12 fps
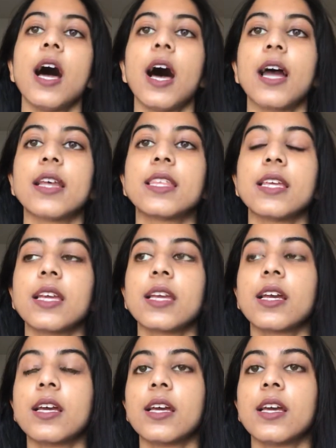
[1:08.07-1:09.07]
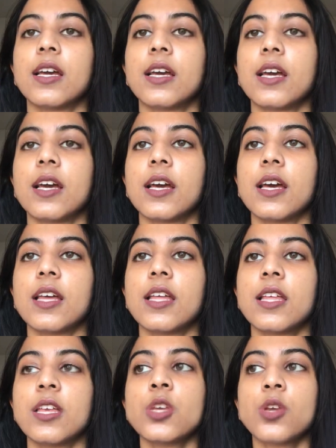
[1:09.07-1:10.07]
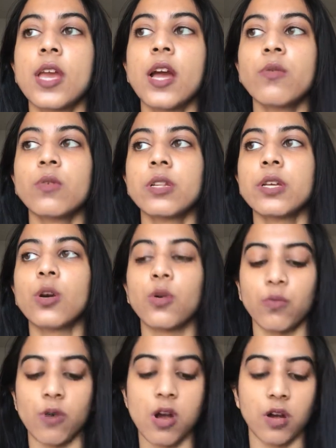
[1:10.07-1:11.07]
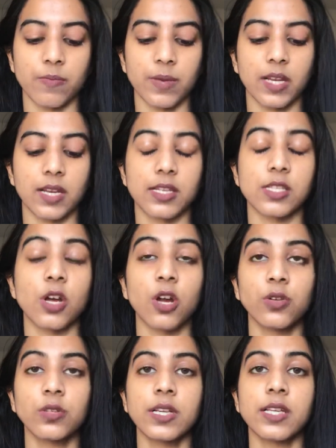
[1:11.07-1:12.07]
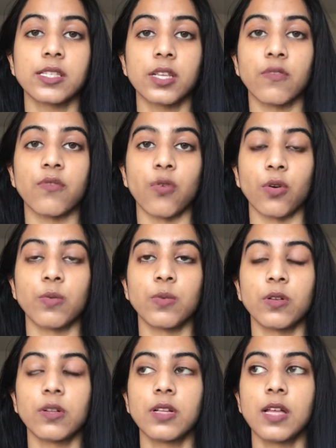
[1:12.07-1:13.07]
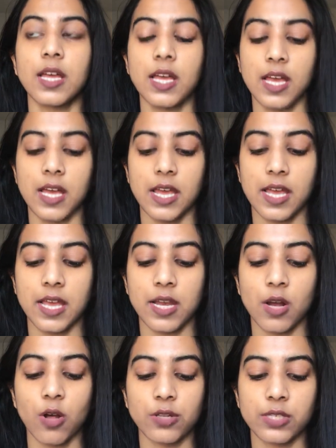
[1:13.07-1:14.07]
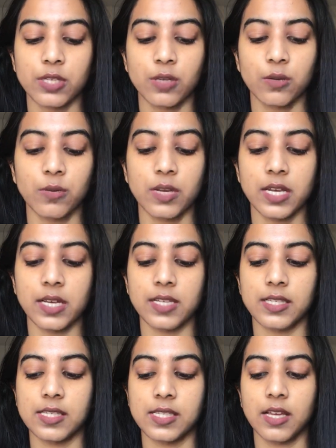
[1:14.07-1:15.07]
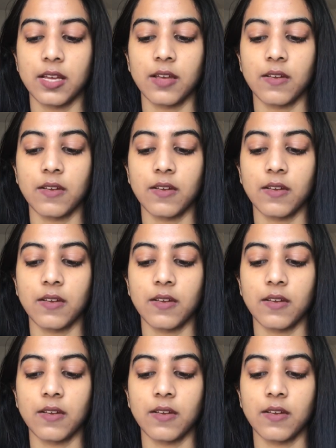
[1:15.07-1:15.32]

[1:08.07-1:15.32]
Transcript: I think you can't really go wrong because not only is it affordable, it also is